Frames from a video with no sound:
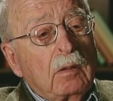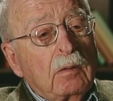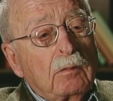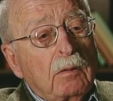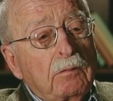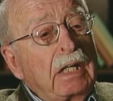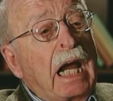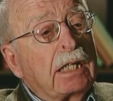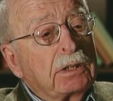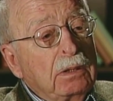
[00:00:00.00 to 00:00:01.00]

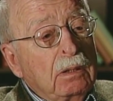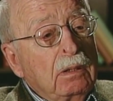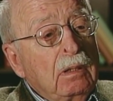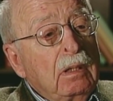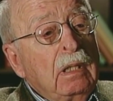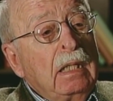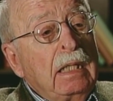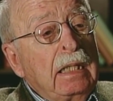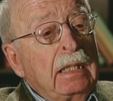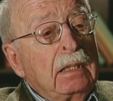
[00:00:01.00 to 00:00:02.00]
reaction
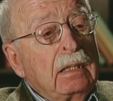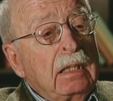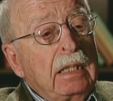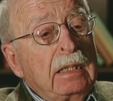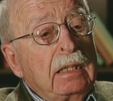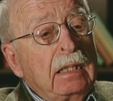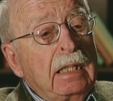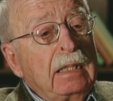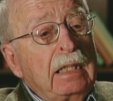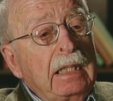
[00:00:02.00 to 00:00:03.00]
in, in,
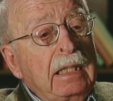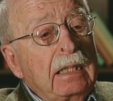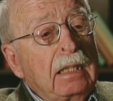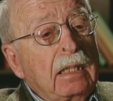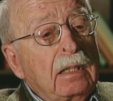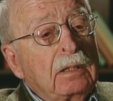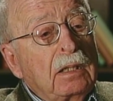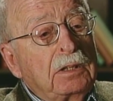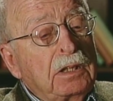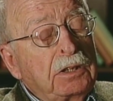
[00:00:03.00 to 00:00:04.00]
in the
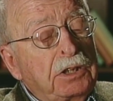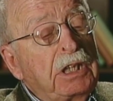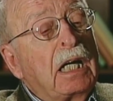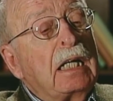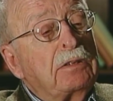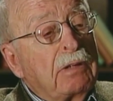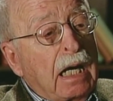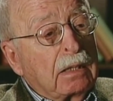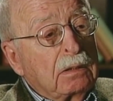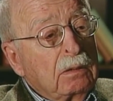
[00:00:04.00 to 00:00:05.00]
GI
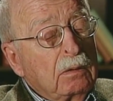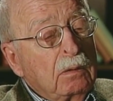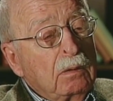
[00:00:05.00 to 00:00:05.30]
tract